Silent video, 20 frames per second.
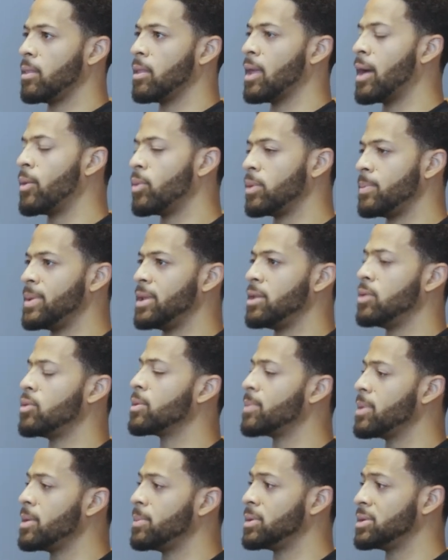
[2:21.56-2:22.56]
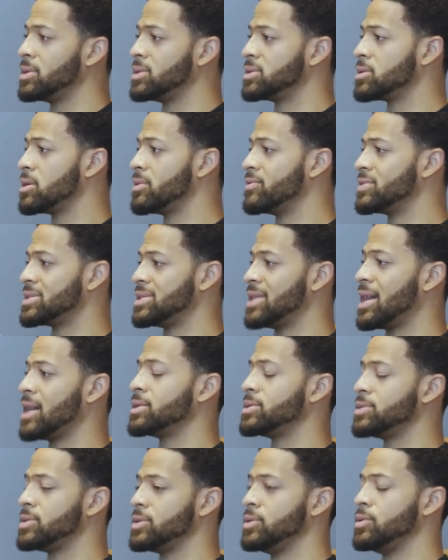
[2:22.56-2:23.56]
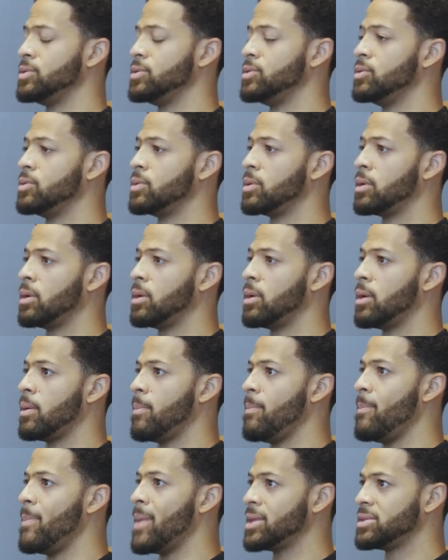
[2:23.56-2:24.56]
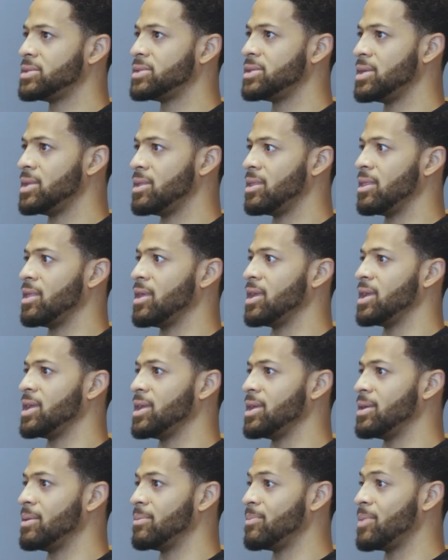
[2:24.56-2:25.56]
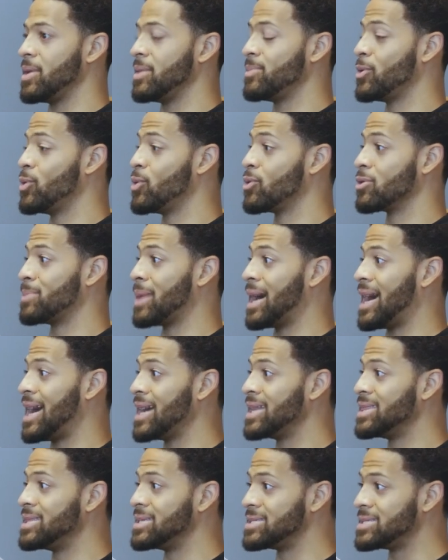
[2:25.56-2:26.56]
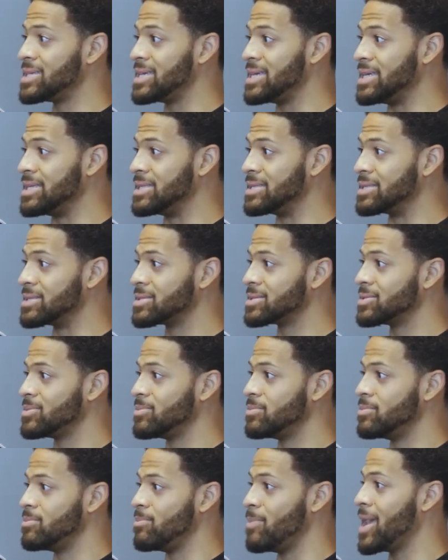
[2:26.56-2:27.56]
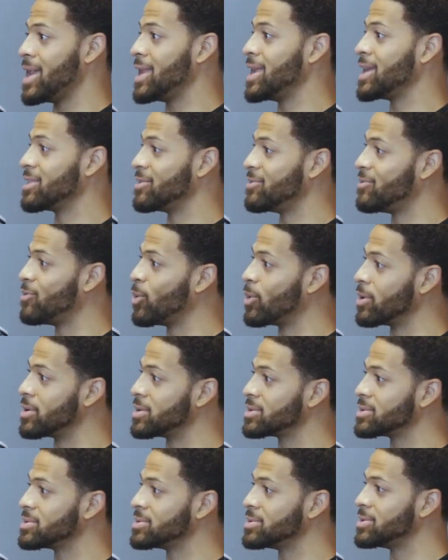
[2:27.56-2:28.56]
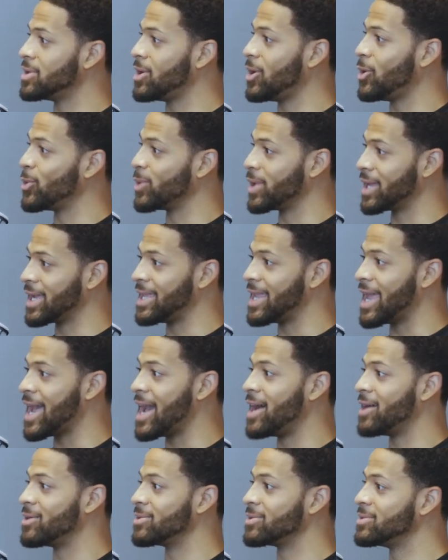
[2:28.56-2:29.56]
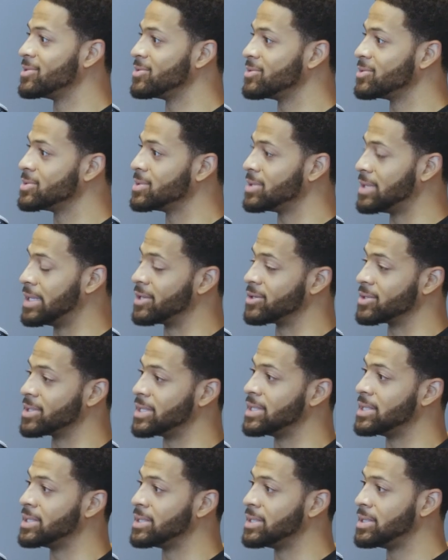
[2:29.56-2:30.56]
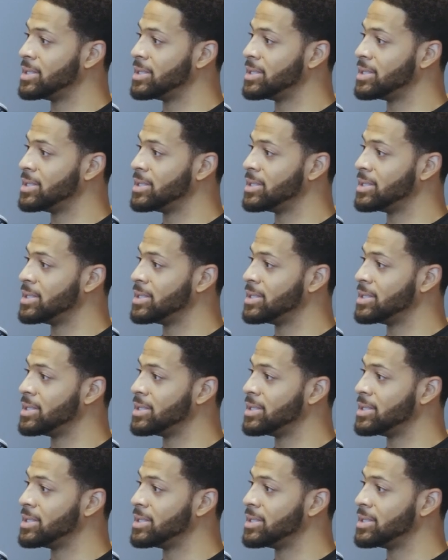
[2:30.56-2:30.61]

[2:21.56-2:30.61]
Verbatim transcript: I would be doing people a disservice not to mention the people who are behind the scenes, manning the fort, holding it down, literally.